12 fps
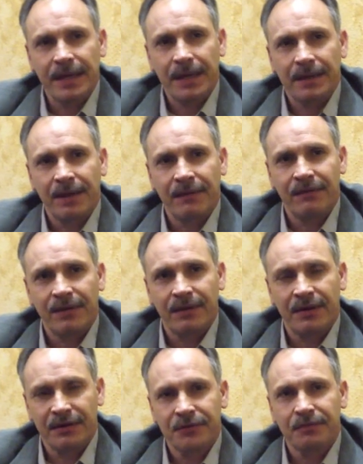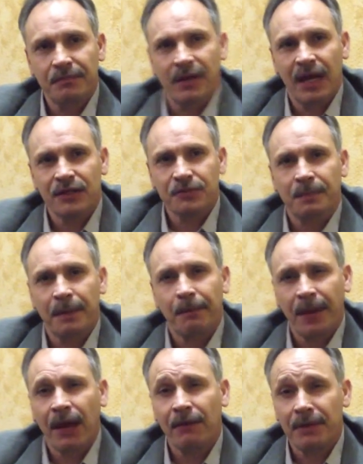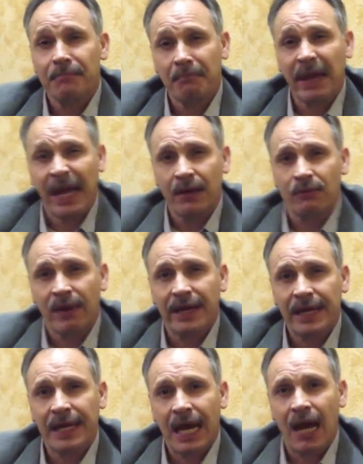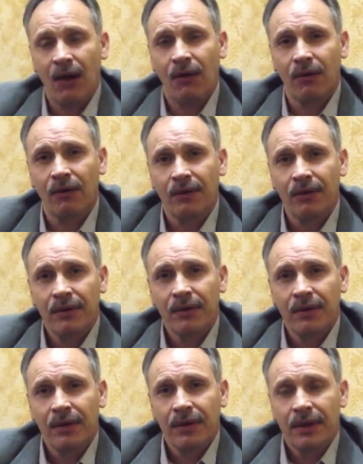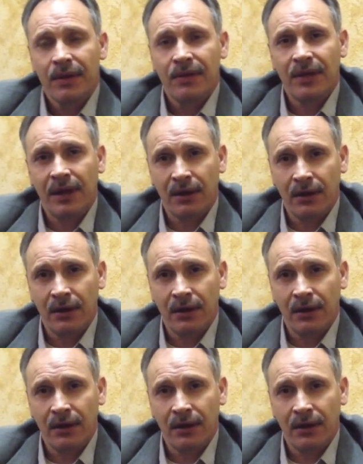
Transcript: there's God's preparing men right now that are